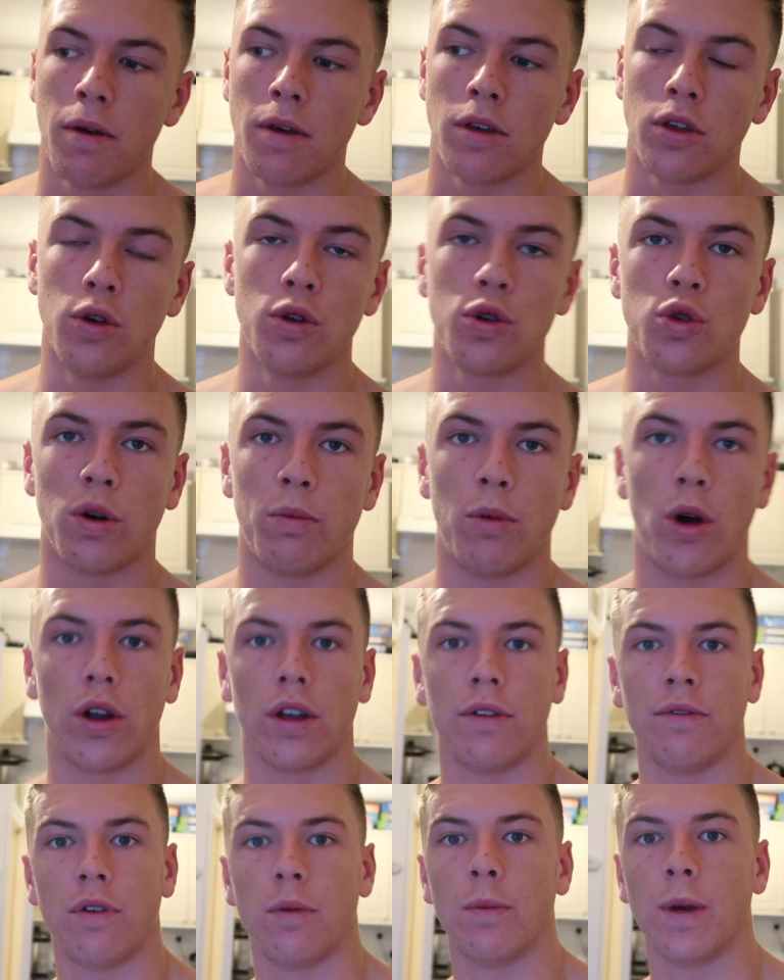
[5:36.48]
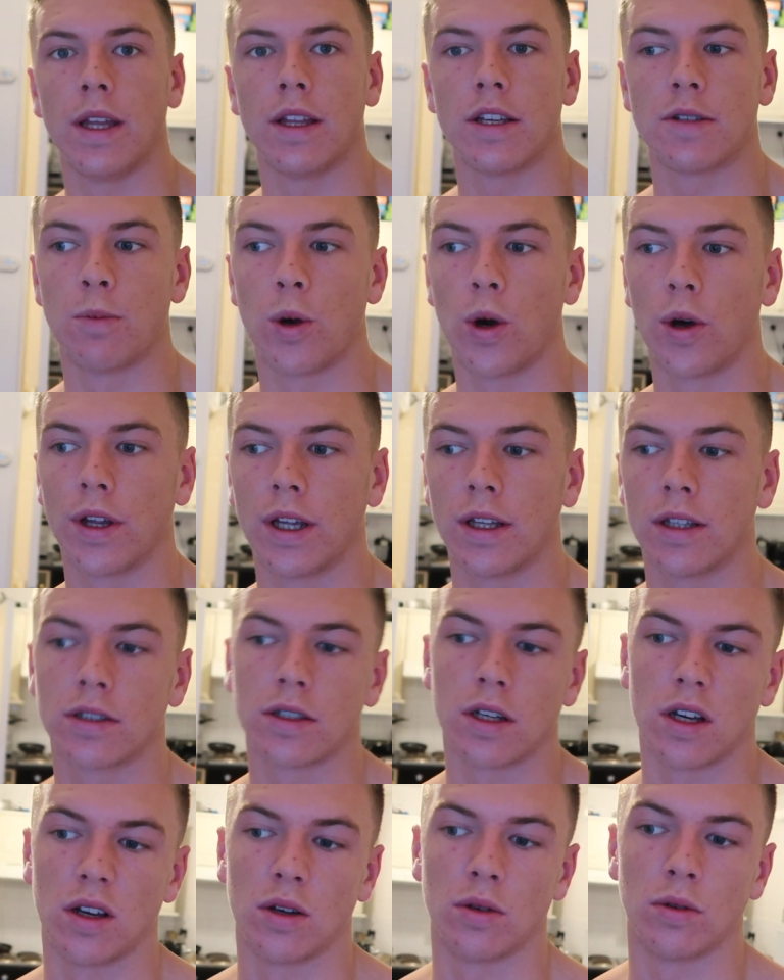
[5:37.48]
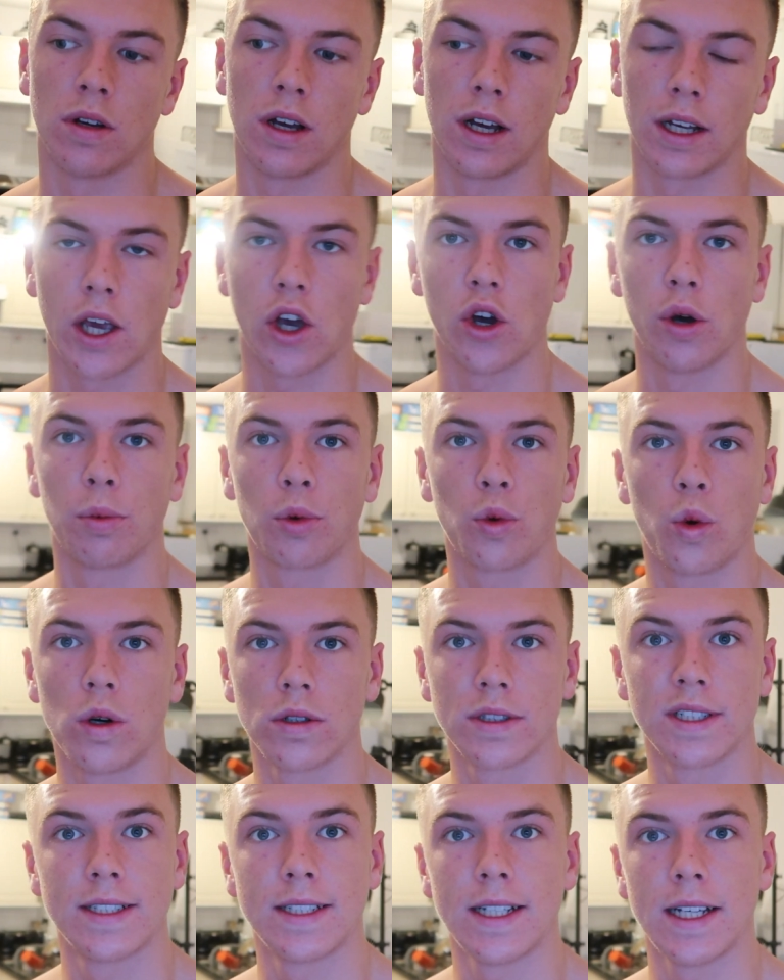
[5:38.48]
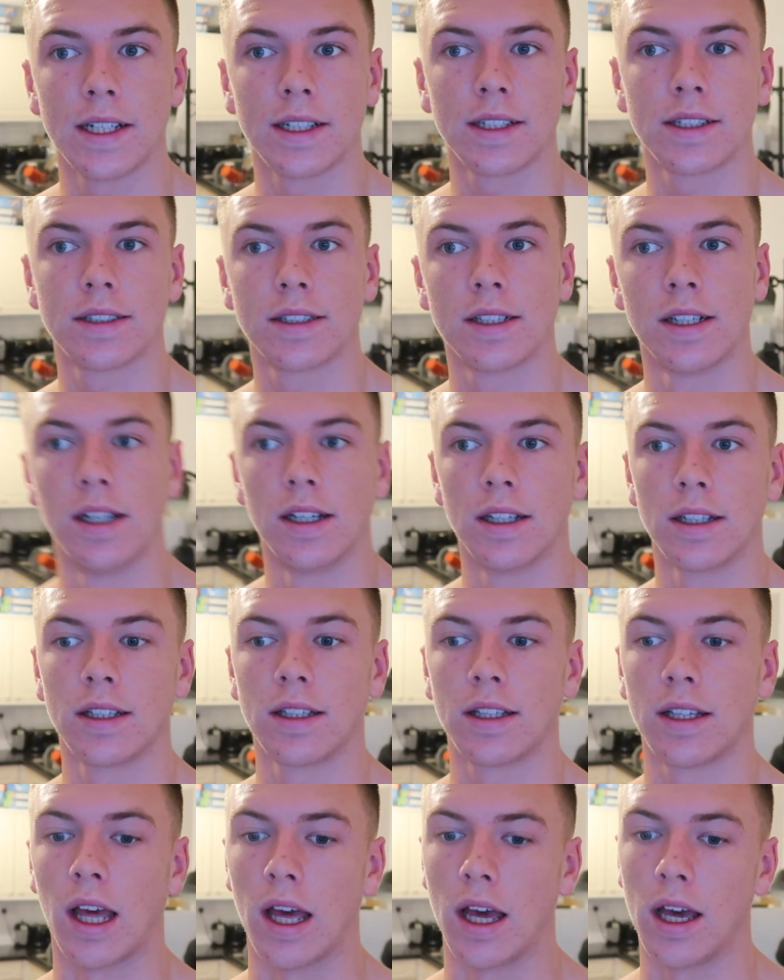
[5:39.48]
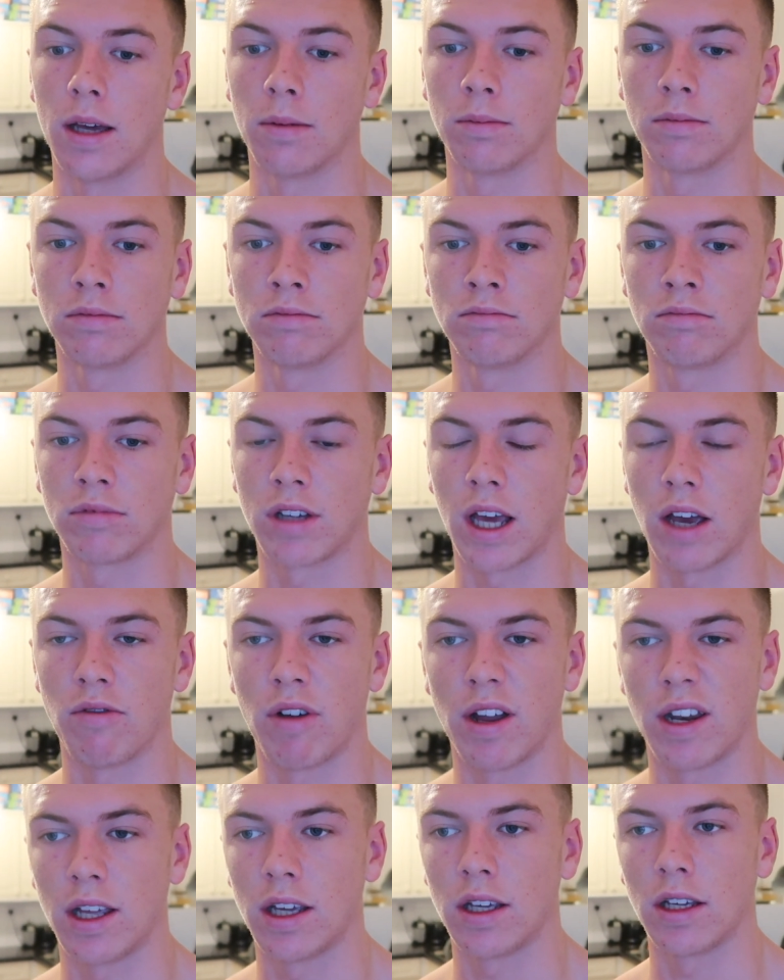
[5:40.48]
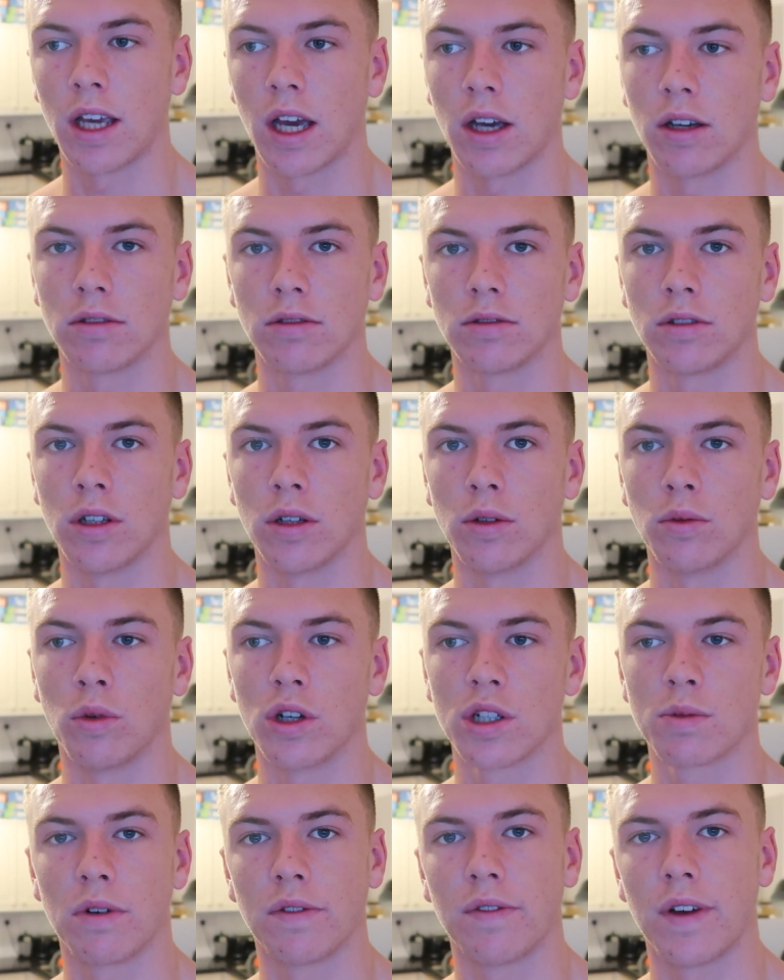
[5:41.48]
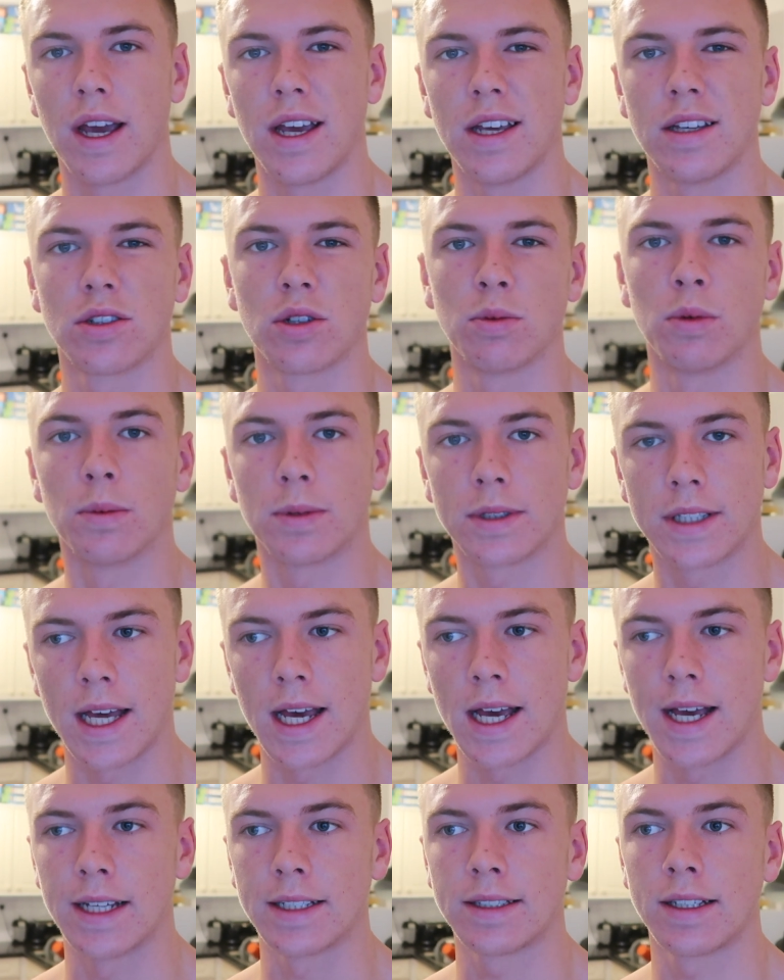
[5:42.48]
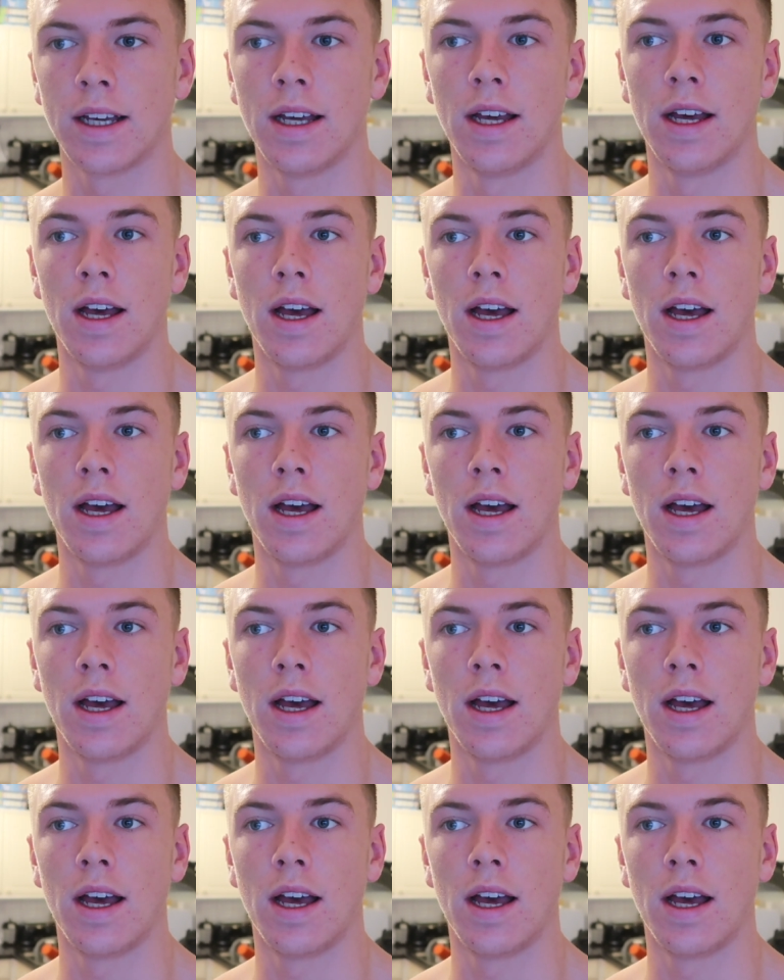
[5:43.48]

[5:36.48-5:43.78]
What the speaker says: Usual morning for me this morning, so I get up 5:45, get ready, wash my face, come upstairs.